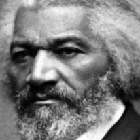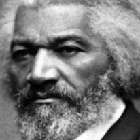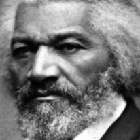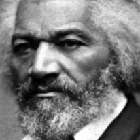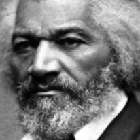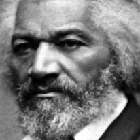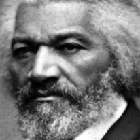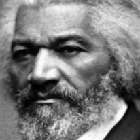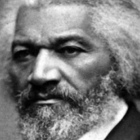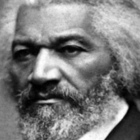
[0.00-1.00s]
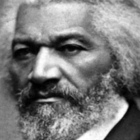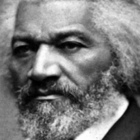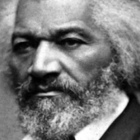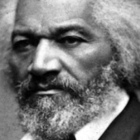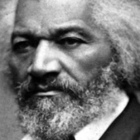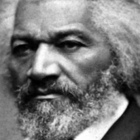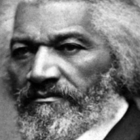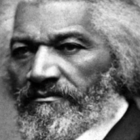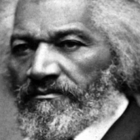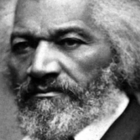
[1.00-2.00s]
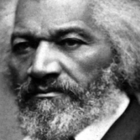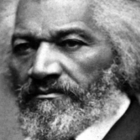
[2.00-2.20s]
the Negro." Yes, you have